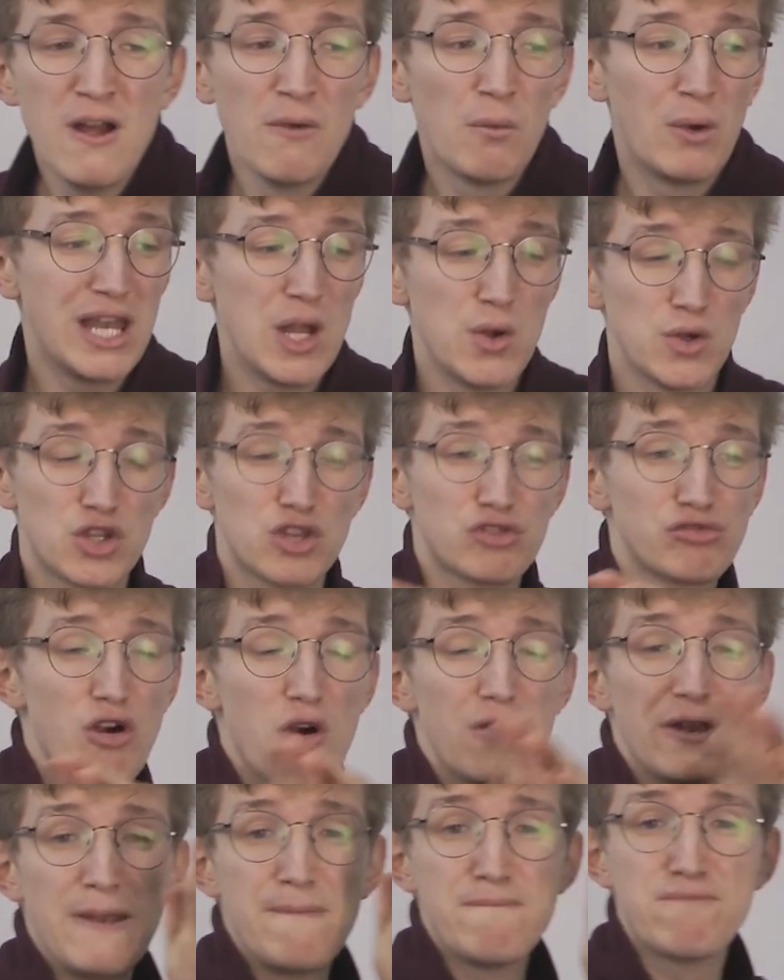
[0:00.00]
when he was
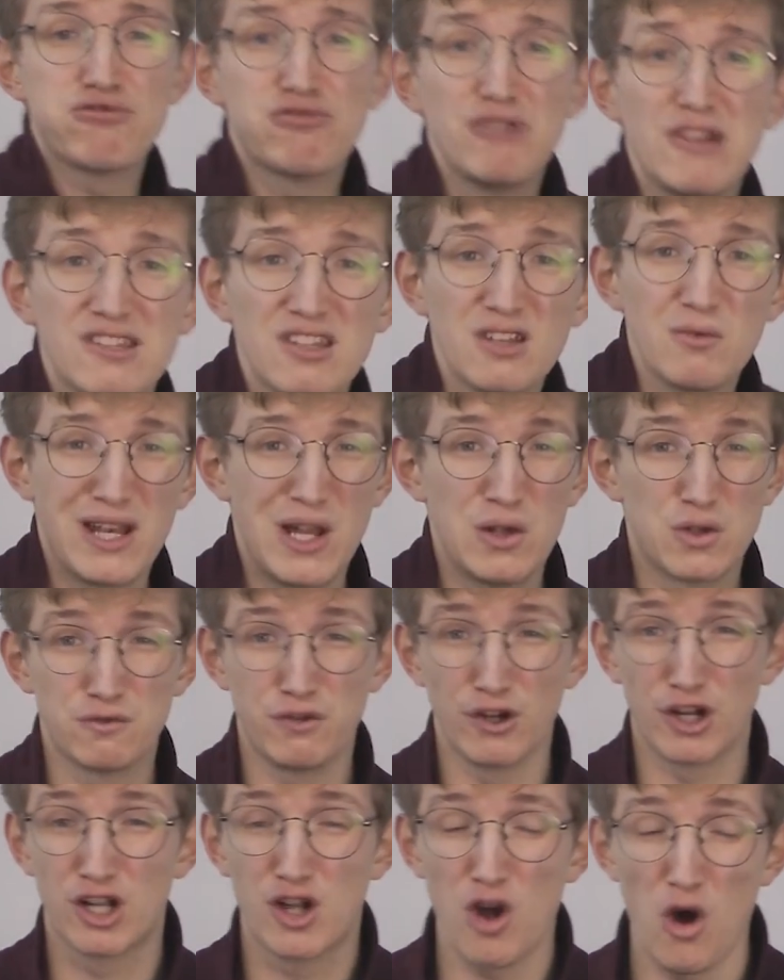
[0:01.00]
thrown in prison, when he was
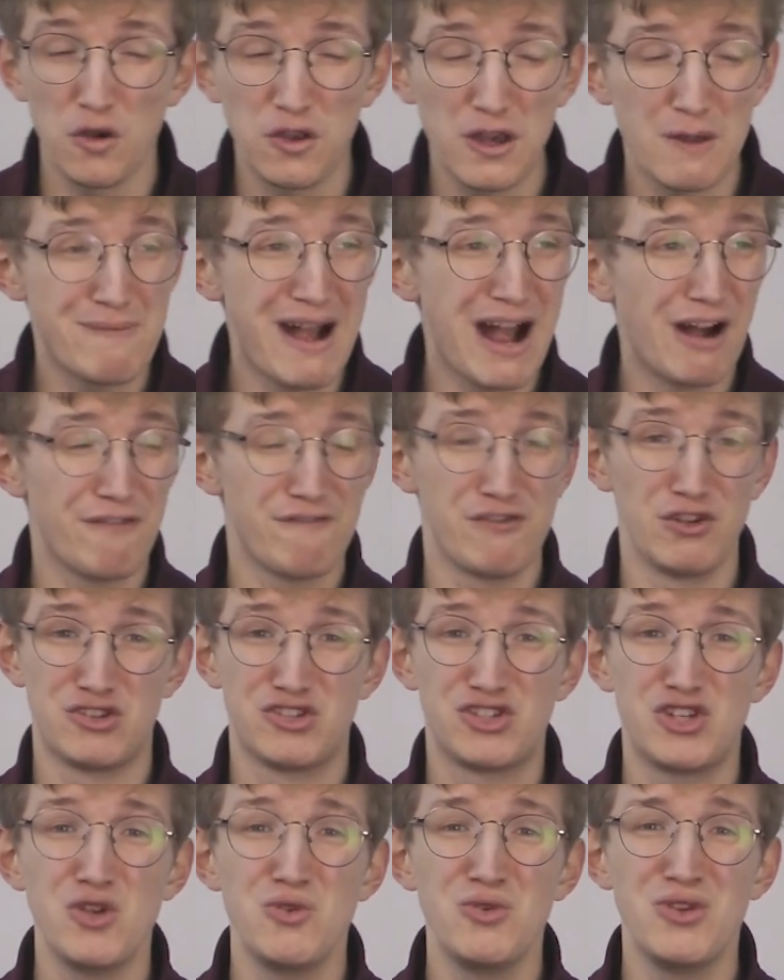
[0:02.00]
forgotten about for
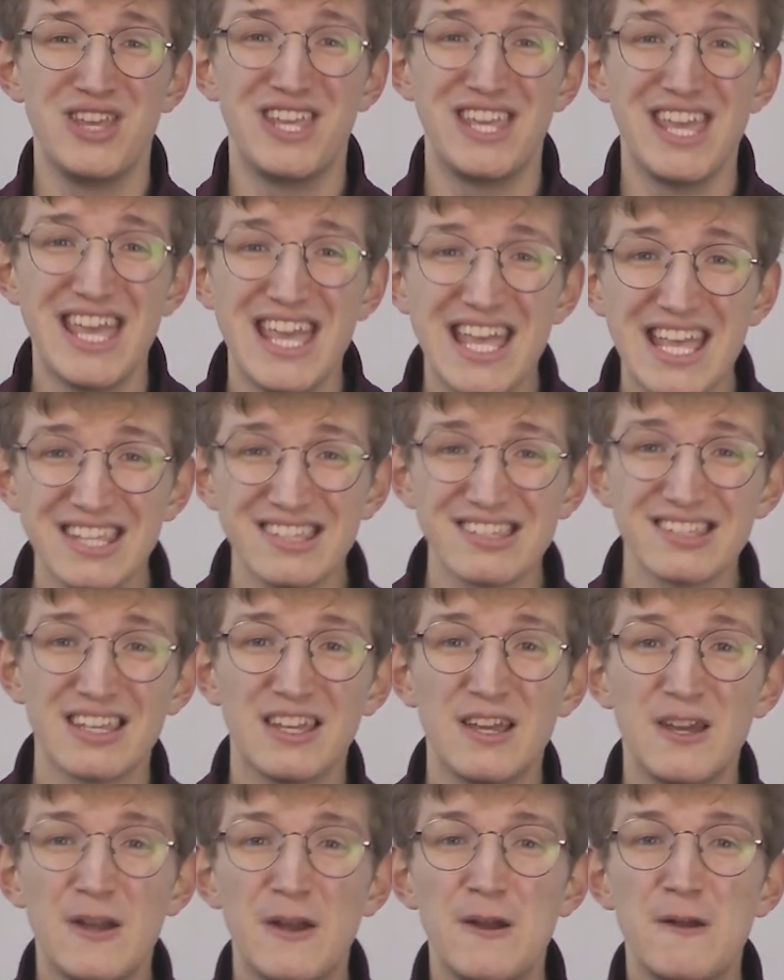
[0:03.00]
2
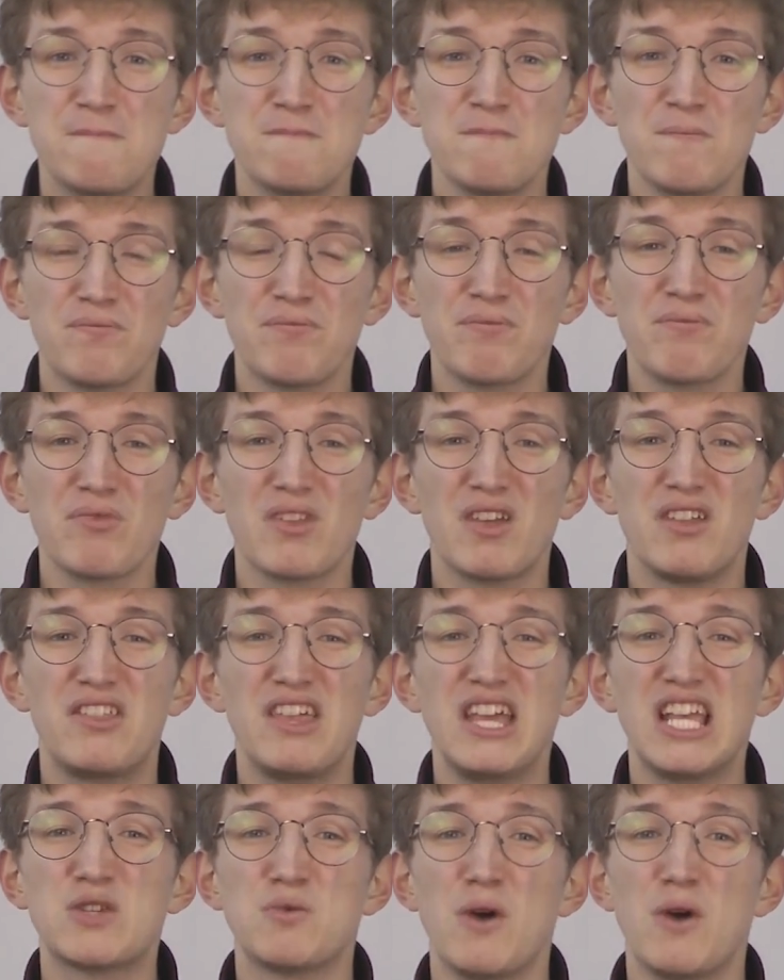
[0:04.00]
years. Things